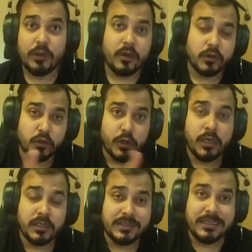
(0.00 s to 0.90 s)
You can also
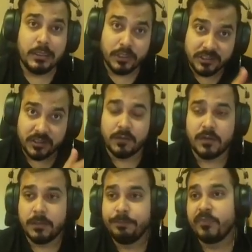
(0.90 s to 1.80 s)
learn SQL
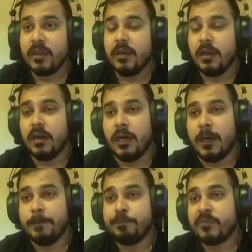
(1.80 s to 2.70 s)
Server.
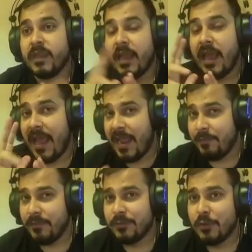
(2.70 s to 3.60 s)
Um,
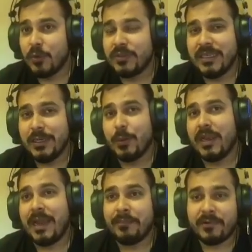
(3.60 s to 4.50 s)
and with
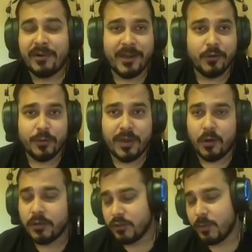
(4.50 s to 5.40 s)
NoSQL, I'm trying to
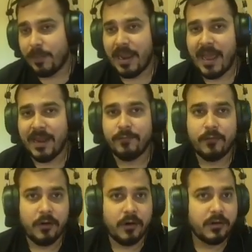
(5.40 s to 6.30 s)
also plan
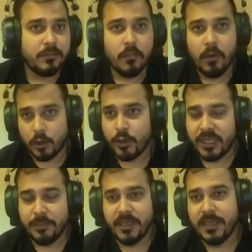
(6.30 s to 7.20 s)
for
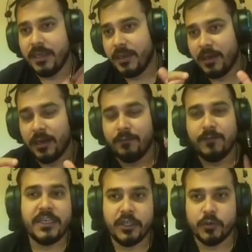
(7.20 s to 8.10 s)
MongoDB
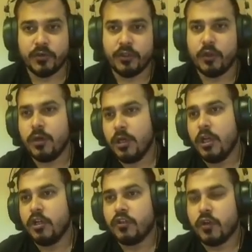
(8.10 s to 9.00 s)
videos.
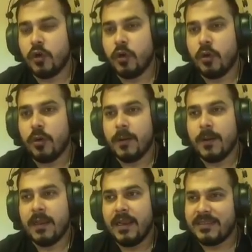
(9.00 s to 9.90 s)
So
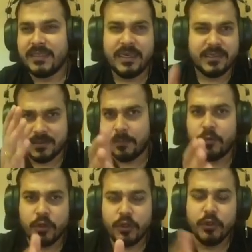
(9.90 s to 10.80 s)
let's see, it is
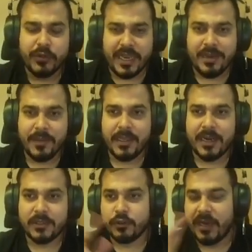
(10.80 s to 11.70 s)
up to you. You tell me
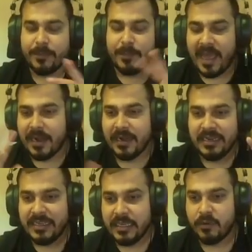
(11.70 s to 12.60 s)
that should I
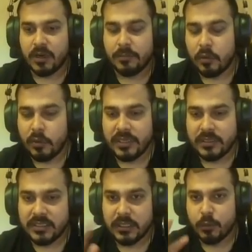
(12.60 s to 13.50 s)
parallelly keep on
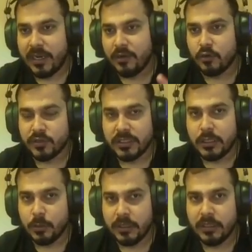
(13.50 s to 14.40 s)
uploading SQL and
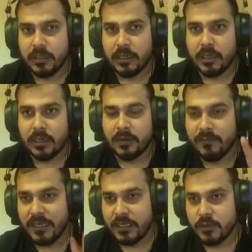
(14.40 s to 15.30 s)
NoSQL
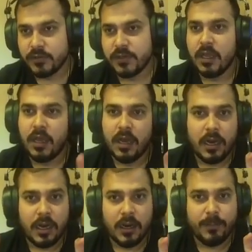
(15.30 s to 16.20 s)
videos?
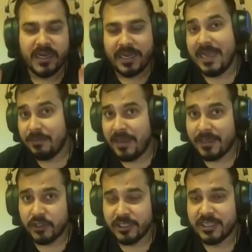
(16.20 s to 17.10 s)
But I am
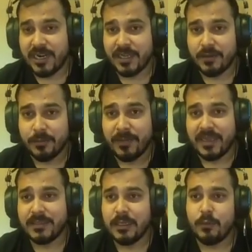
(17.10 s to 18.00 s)
actually starting with
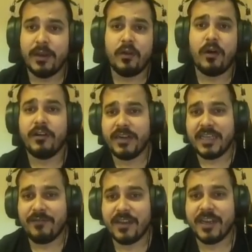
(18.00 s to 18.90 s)
MySQL.
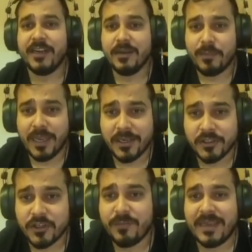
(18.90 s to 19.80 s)
Already I've created a
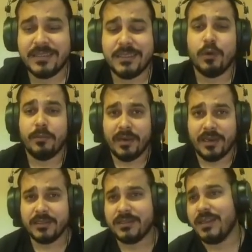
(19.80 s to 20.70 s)
playlist of MySQL
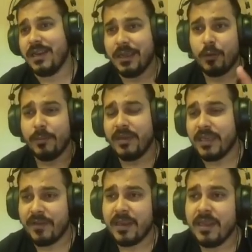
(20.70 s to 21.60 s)
playlist. The link will be
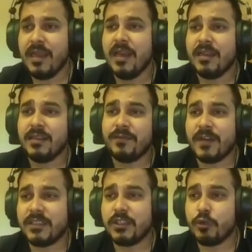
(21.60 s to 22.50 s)
given. The
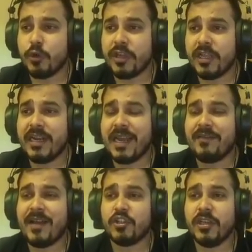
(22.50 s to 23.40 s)
first tutorial that
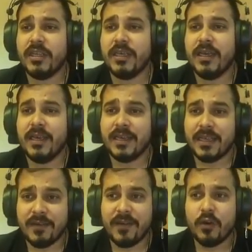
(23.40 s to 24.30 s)
I've actually
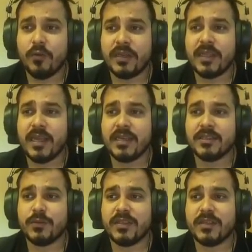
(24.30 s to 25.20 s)
given over there
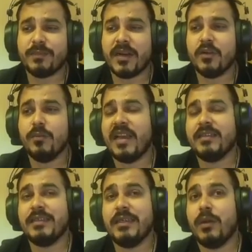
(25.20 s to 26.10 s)
is with respect to
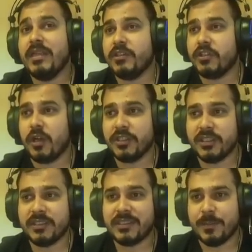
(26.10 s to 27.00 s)
MySQL
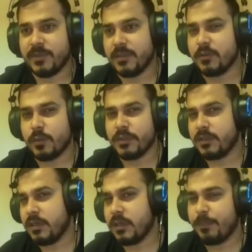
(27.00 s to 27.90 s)
installation steps. This
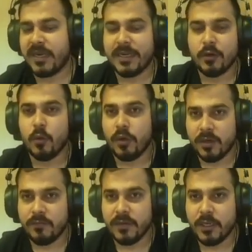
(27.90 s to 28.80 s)
was a pretty
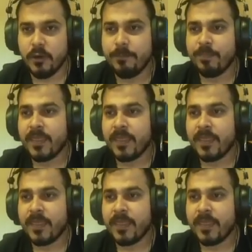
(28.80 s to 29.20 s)
older video,